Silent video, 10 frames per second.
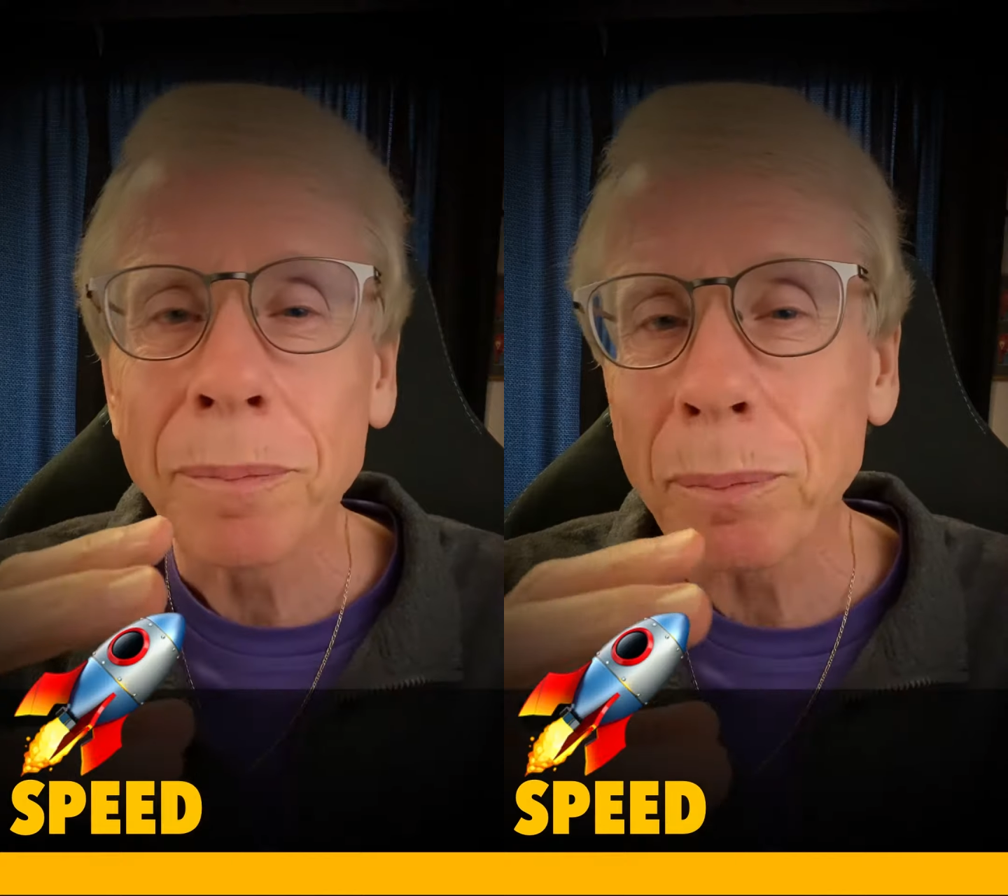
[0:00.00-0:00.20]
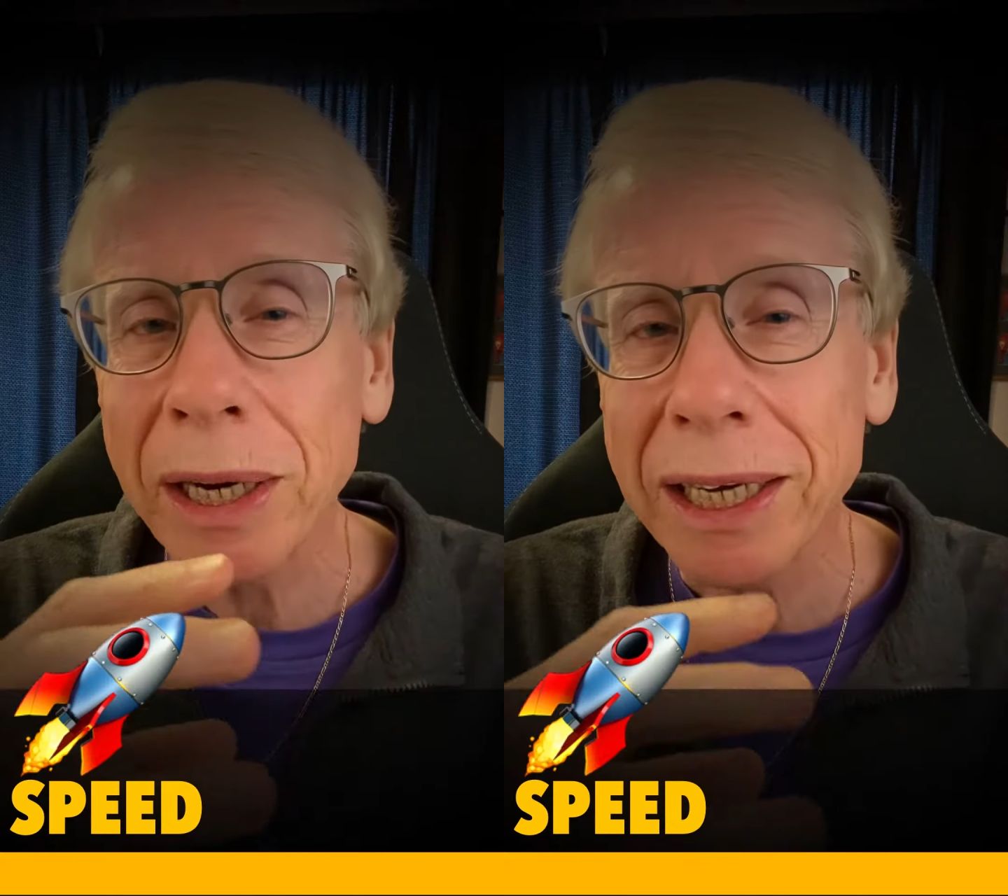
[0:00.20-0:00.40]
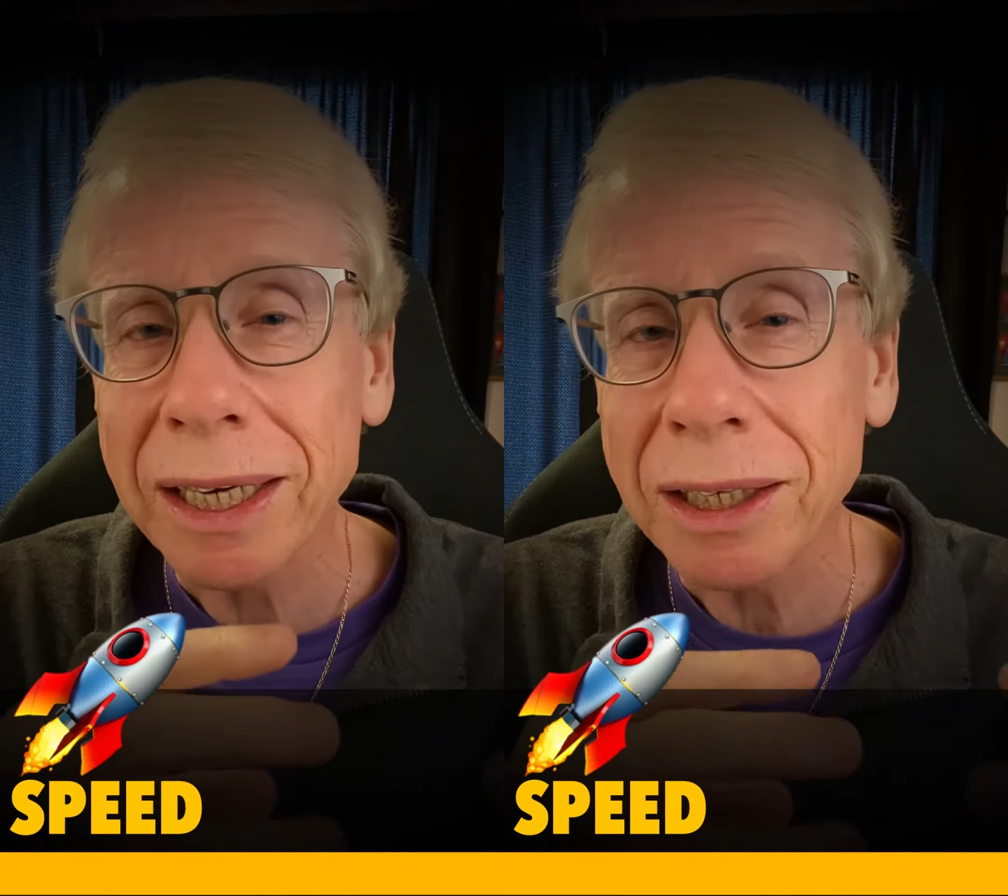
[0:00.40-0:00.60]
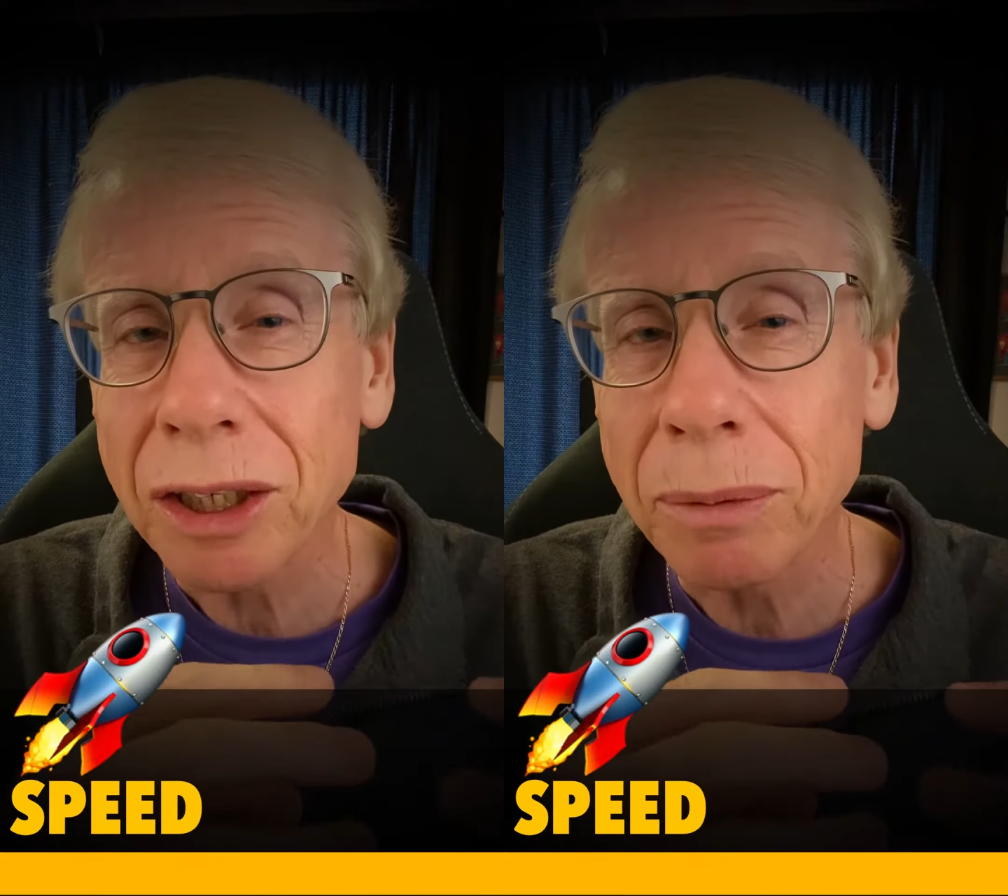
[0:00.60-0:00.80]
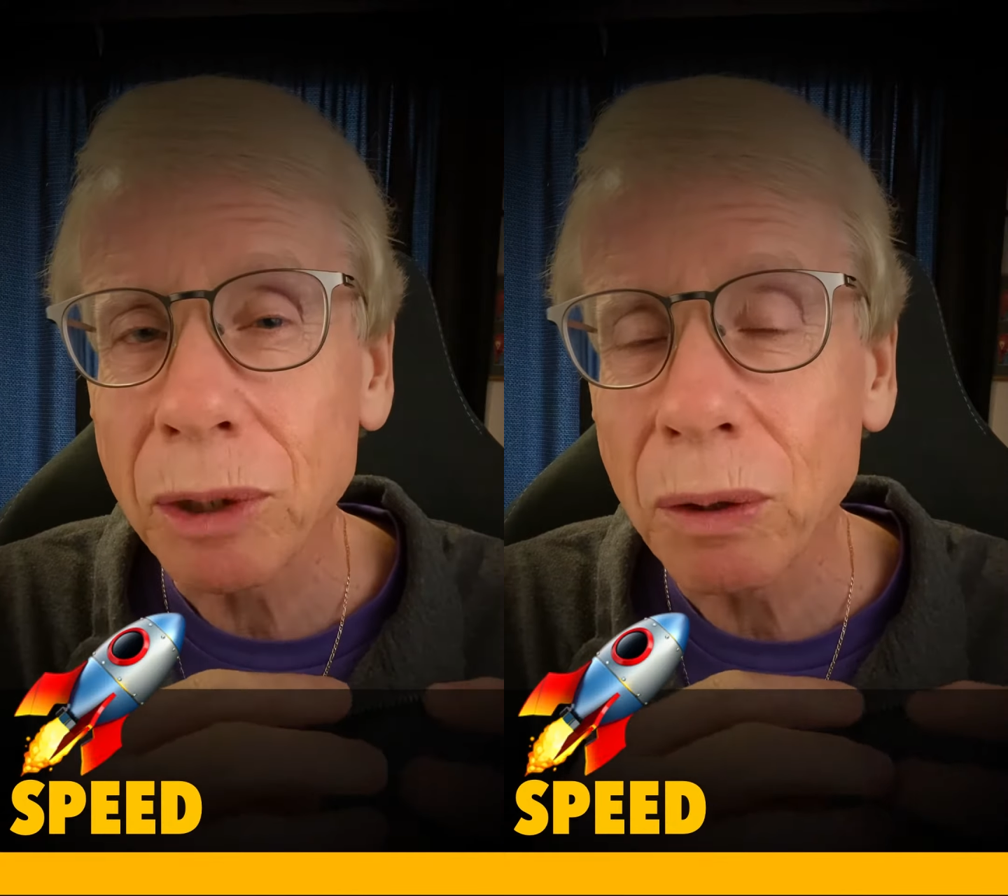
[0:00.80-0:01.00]
by getting
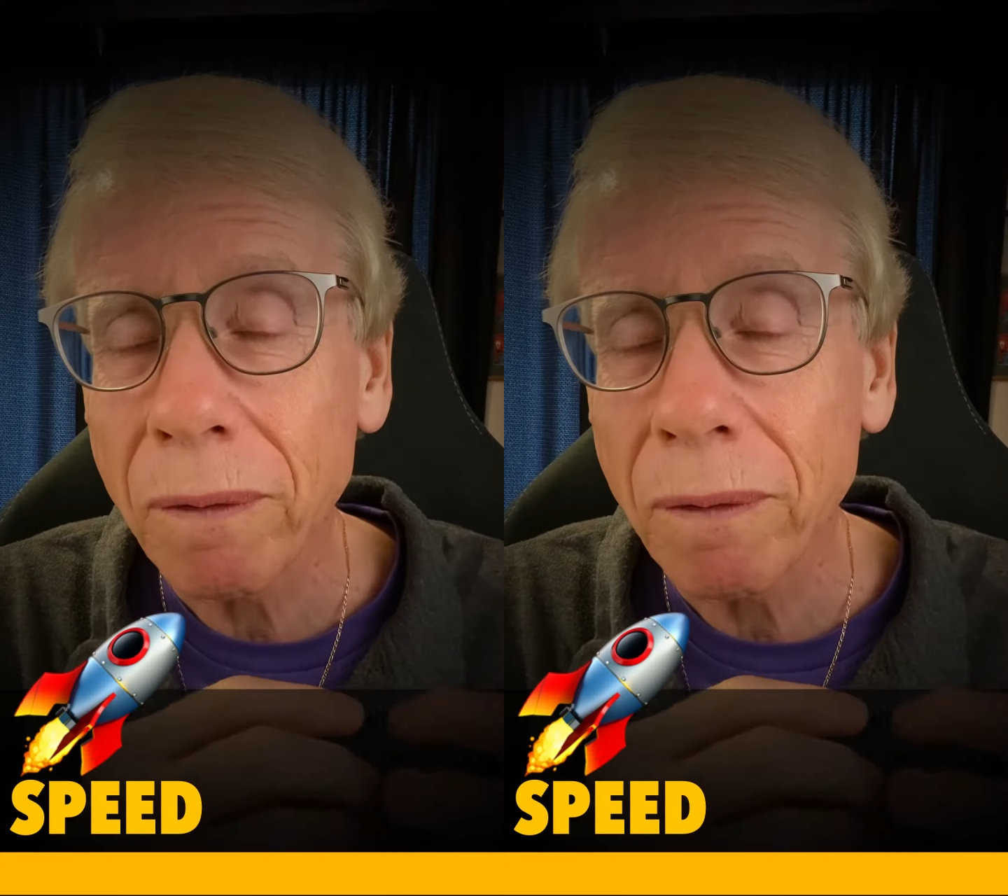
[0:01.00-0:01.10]
some new